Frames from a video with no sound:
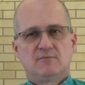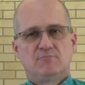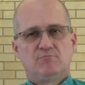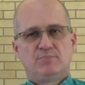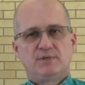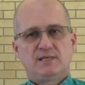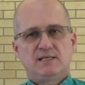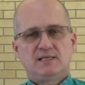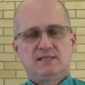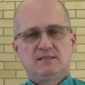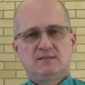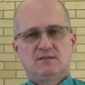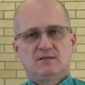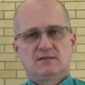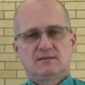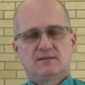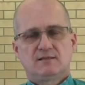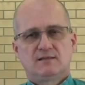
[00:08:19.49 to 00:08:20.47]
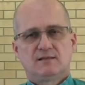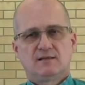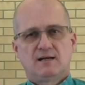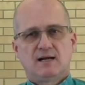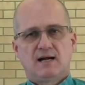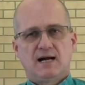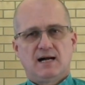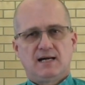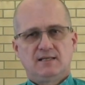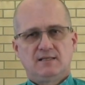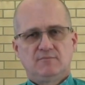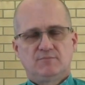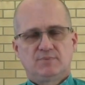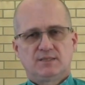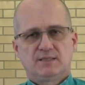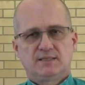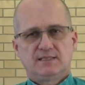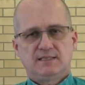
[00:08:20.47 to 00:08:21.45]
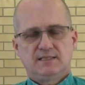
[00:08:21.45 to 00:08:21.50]
"be not
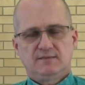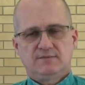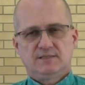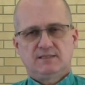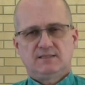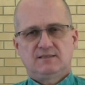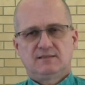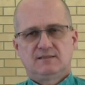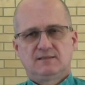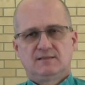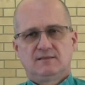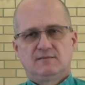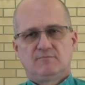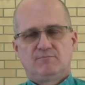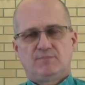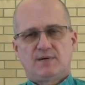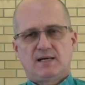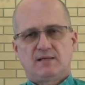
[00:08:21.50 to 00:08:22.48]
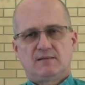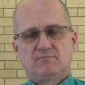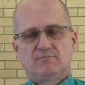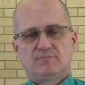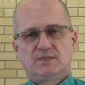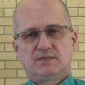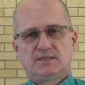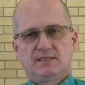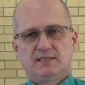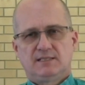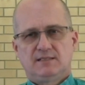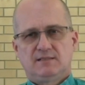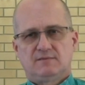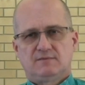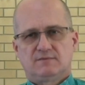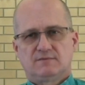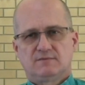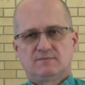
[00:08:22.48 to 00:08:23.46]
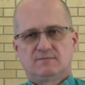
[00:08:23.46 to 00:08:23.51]
unbelieving, but believe."